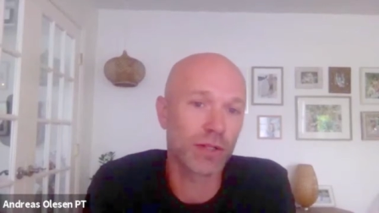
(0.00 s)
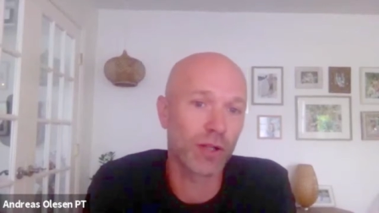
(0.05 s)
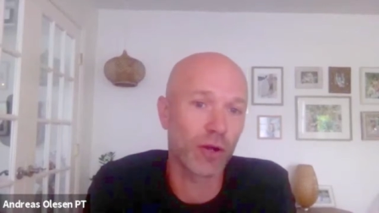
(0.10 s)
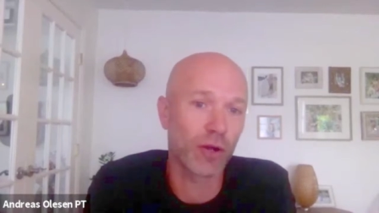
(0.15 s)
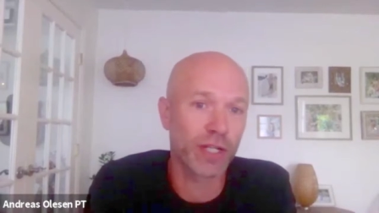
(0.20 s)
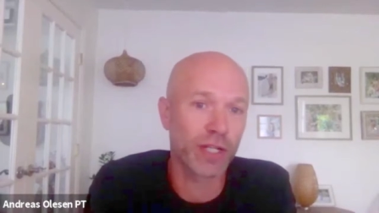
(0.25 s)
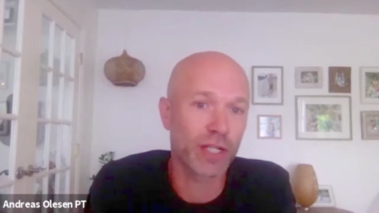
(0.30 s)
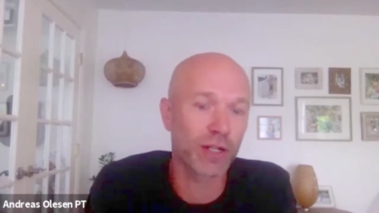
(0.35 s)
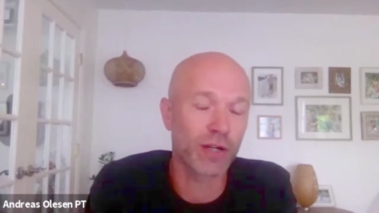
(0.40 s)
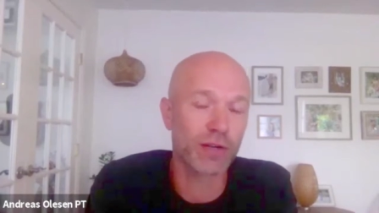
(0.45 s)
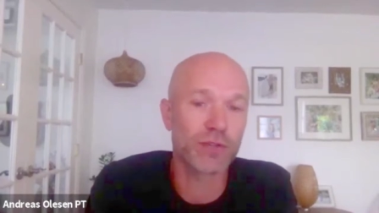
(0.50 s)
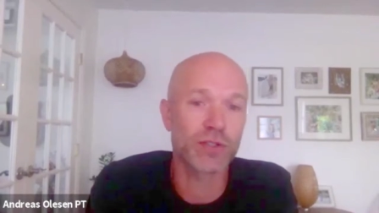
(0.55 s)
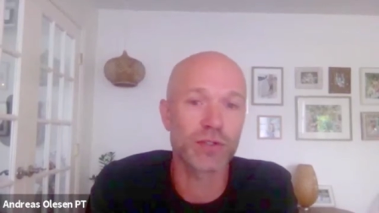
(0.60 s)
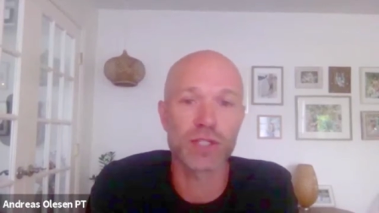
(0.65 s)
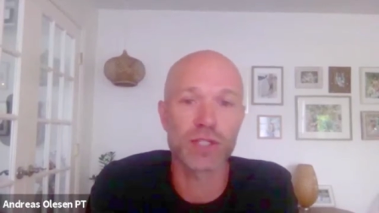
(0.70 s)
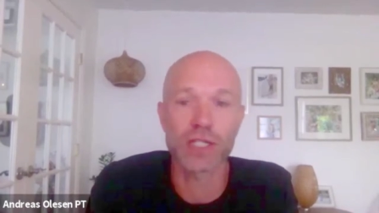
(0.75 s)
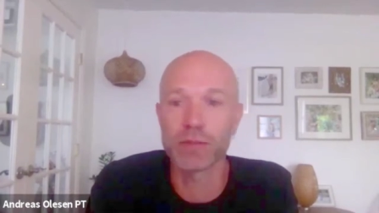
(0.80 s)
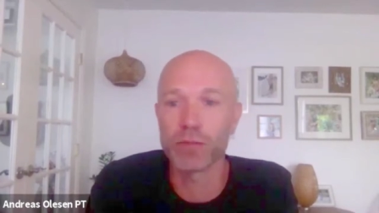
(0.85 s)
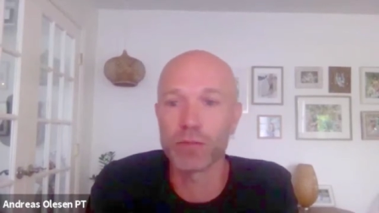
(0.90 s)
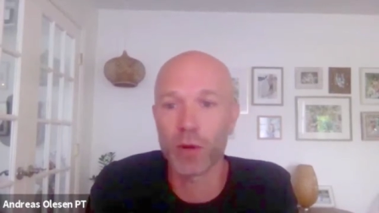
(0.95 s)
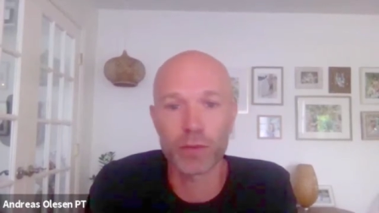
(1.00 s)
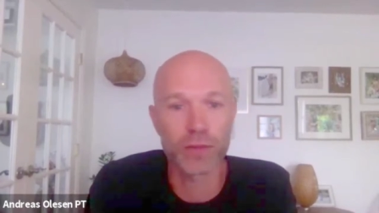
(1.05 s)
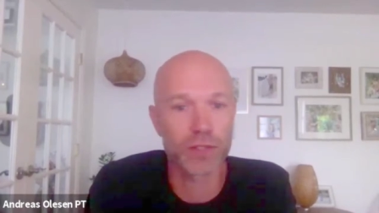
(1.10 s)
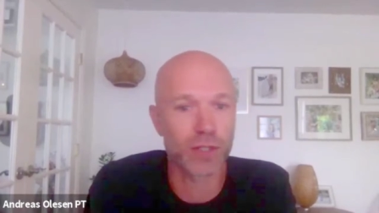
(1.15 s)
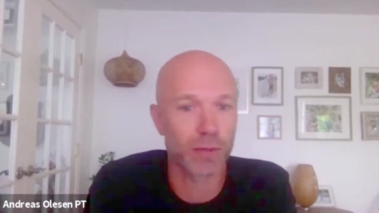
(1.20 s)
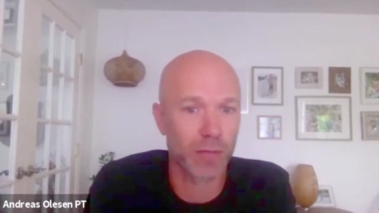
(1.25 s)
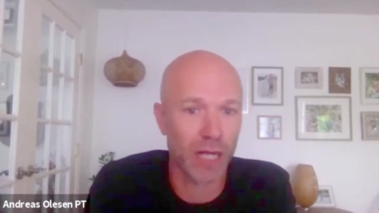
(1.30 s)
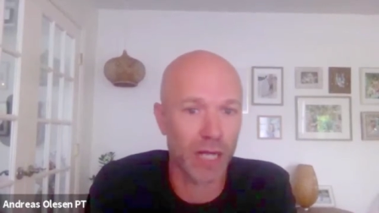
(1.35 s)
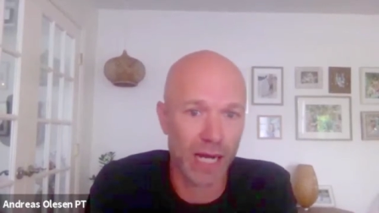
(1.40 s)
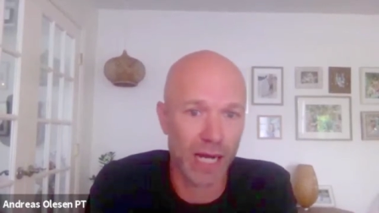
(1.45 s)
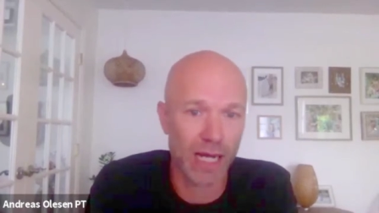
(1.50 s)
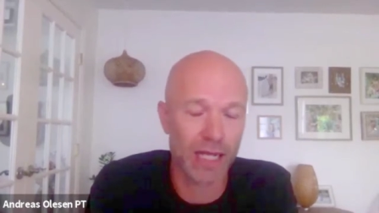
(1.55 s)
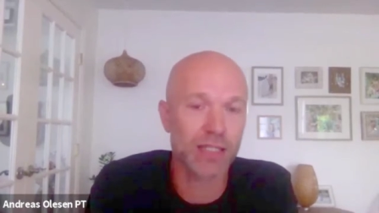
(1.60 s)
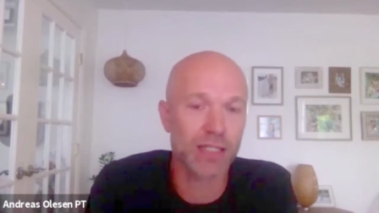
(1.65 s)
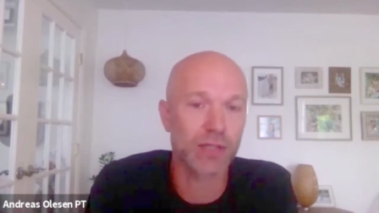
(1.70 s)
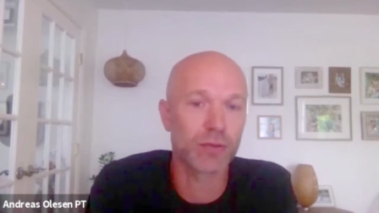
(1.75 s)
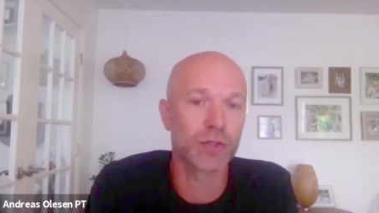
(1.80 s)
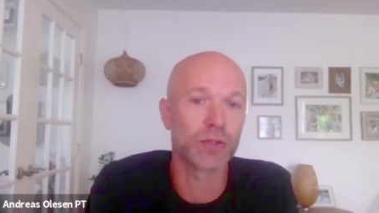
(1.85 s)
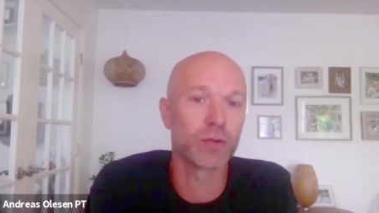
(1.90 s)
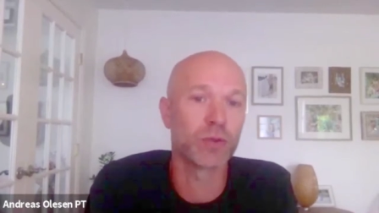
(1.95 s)
lucky enough to team up with some guys
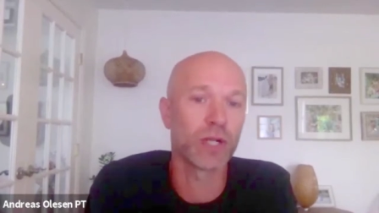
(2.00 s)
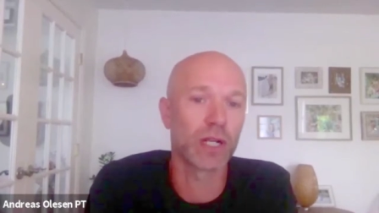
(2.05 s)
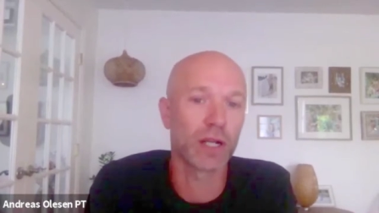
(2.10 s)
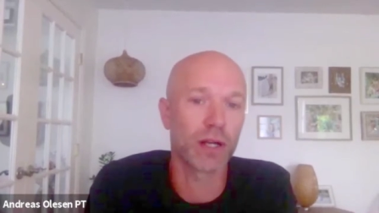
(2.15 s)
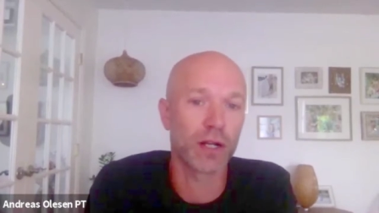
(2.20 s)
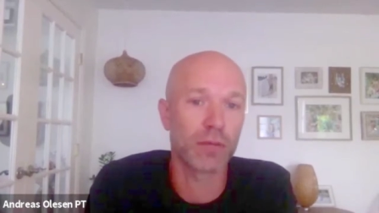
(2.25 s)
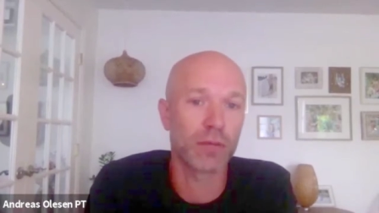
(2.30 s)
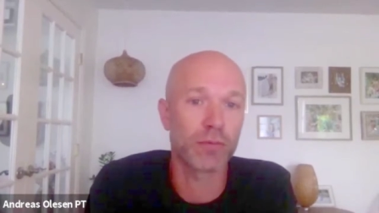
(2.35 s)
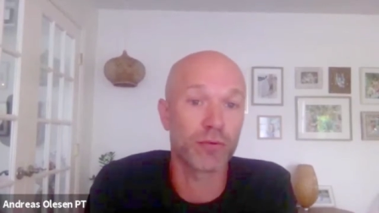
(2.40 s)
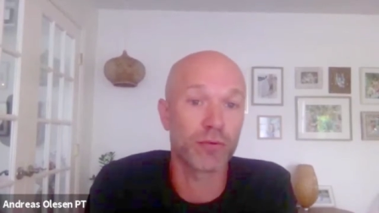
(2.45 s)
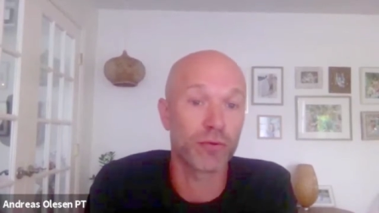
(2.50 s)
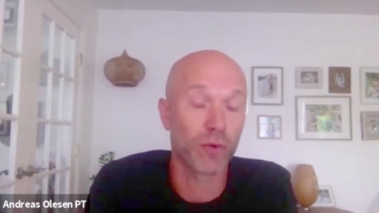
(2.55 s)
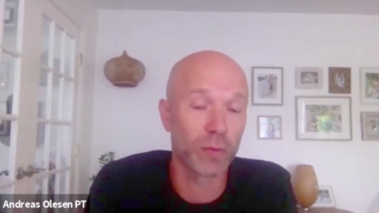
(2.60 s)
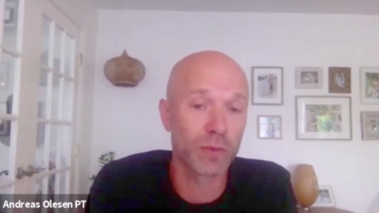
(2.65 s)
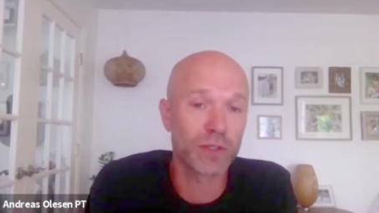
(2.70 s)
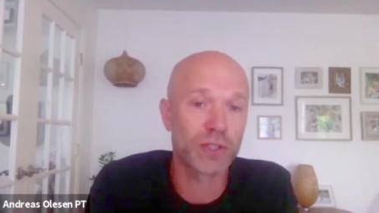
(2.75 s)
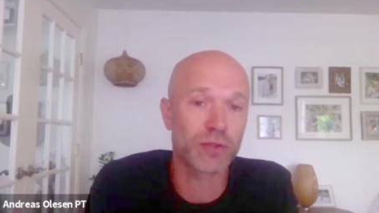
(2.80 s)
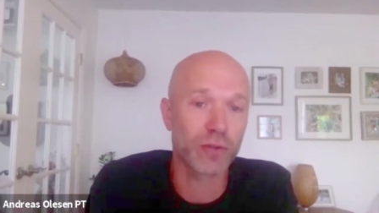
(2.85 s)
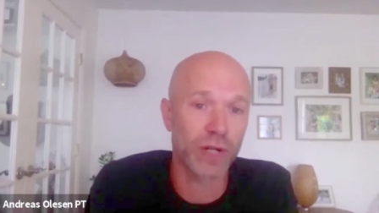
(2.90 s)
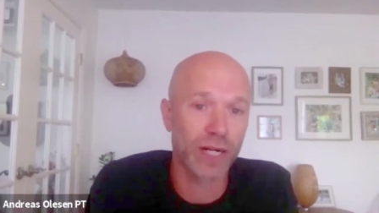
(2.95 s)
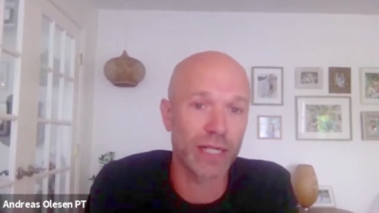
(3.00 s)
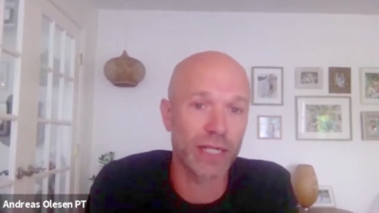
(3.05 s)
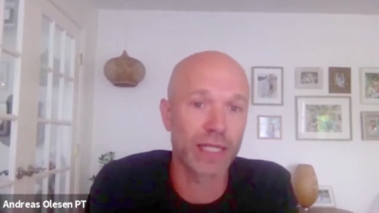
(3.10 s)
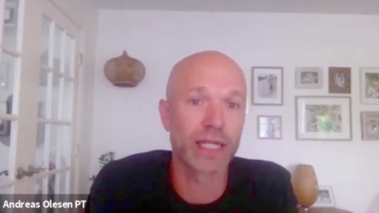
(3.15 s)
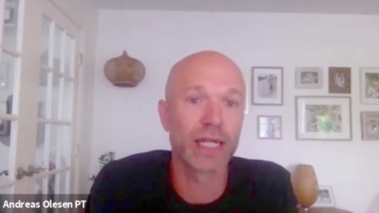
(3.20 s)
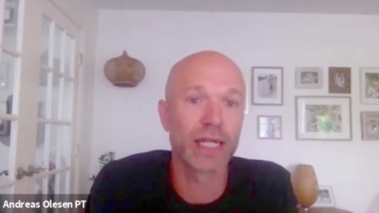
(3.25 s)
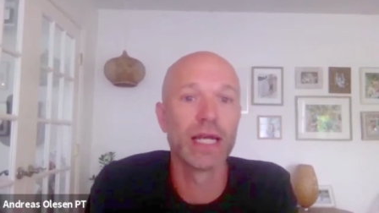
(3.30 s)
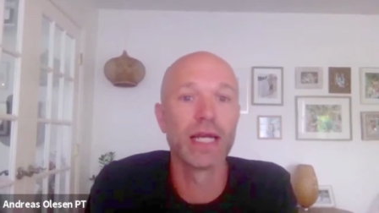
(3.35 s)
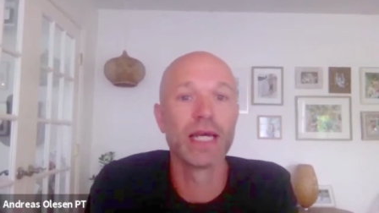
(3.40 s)
that were doing a lot of performance training,